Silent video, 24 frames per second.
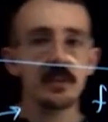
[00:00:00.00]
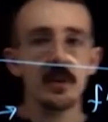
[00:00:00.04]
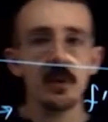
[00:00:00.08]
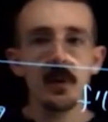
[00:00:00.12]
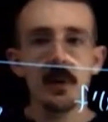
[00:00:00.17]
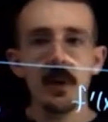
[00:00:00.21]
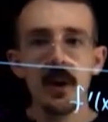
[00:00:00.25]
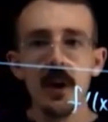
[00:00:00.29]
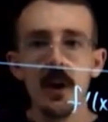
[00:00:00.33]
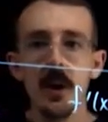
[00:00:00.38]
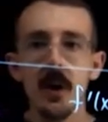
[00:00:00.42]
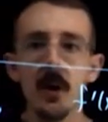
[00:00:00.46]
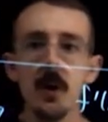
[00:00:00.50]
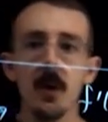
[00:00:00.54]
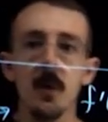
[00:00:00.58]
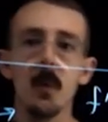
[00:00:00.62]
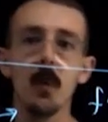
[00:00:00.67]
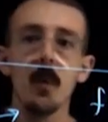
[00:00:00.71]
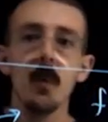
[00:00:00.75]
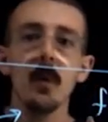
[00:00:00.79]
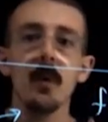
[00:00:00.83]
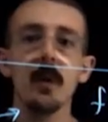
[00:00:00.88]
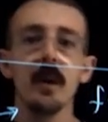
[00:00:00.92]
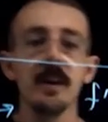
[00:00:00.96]
So
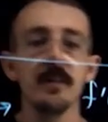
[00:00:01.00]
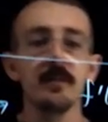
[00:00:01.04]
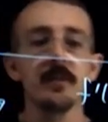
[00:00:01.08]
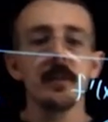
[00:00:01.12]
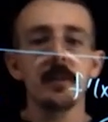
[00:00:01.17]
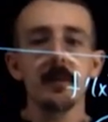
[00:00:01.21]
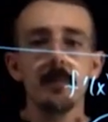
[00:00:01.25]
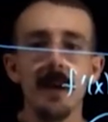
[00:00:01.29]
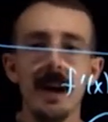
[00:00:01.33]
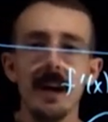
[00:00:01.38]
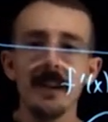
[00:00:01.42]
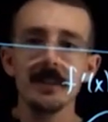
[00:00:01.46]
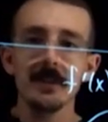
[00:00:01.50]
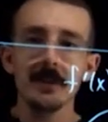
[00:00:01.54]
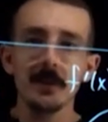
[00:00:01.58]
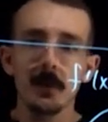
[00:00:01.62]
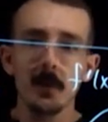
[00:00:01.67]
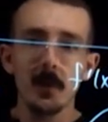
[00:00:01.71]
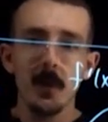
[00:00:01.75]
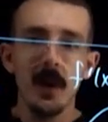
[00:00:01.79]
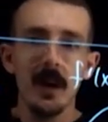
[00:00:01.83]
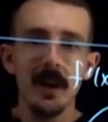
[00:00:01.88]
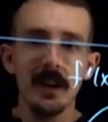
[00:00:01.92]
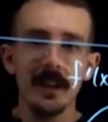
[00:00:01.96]
if you imagine
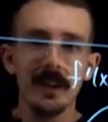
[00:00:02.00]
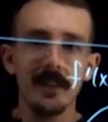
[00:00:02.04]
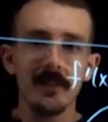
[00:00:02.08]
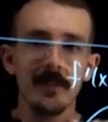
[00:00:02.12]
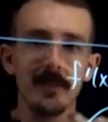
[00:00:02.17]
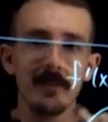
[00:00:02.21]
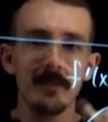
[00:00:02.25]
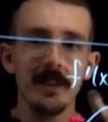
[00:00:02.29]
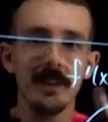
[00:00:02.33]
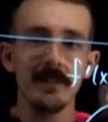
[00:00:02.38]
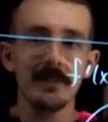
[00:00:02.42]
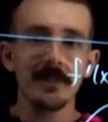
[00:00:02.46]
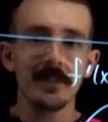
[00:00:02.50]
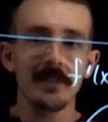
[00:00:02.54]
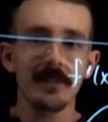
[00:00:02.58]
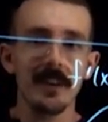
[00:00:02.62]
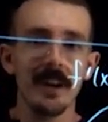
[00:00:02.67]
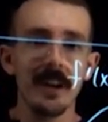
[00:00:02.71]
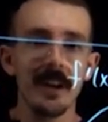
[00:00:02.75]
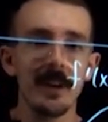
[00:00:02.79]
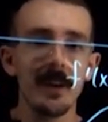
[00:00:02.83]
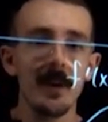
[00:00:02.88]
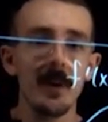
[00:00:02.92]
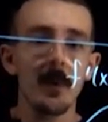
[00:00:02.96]
you're walking from left to
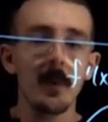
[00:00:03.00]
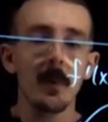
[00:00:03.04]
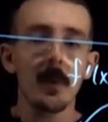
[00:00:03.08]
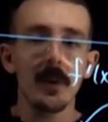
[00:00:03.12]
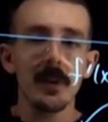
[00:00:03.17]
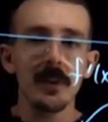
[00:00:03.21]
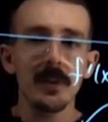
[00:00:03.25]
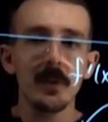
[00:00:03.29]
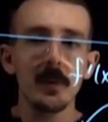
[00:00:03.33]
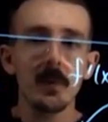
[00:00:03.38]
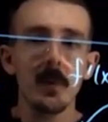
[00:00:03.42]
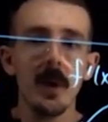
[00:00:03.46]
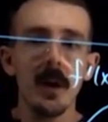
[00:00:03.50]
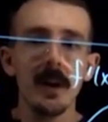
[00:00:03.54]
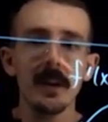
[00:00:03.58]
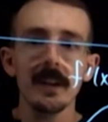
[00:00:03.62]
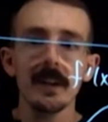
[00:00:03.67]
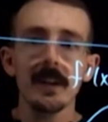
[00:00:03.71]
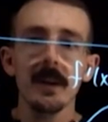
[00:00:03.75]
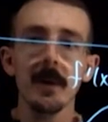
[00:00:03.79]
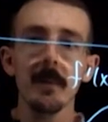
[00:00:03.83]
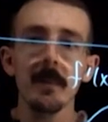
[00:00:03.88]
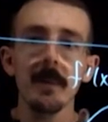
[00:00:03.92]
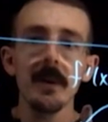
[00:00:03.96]
right, where are you
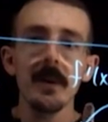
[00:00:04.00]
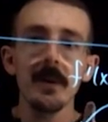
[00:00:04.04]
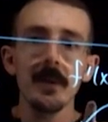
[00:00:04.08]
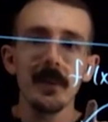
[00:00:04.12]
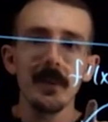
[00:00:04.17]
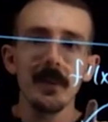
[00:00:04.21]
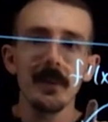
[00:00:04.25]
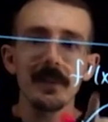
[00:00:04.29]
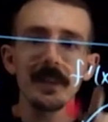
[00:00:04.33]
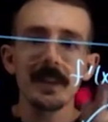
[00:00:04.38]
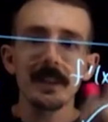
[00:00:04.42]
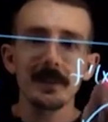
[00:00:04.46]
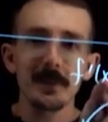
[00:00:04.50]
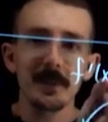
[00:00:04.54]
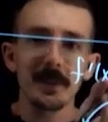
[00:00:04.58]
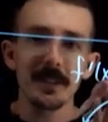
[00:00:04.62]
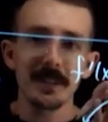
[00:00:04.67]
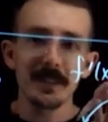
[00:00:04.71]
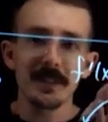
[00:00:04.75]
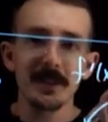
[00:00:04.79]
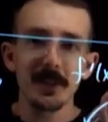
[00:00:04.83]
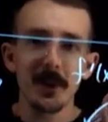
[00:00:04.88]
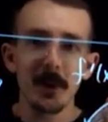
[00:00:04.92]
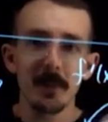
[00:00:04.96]
walking uphill? That's where
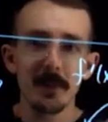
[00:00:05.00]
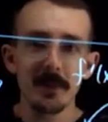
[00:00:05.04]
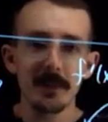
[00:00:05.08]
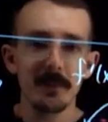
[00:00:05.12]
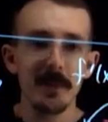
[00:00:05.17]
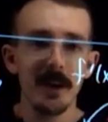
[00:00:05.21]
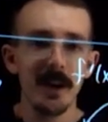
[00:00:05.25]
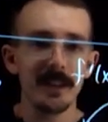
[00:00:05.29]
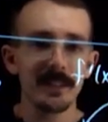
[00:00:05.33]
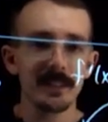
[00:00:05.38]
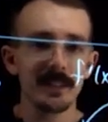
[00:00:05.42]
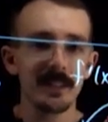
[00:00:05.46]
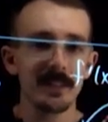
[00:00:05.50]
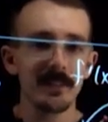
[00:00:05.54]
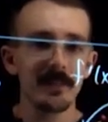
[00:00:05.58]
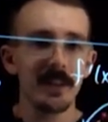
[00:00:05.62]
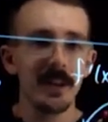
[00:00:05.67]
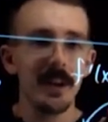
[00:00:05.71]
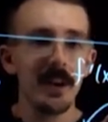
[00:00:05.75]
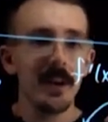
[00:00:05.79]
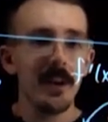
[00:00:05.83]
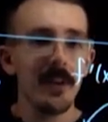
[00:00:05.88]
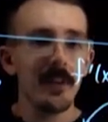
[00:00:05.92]
the slope is positive.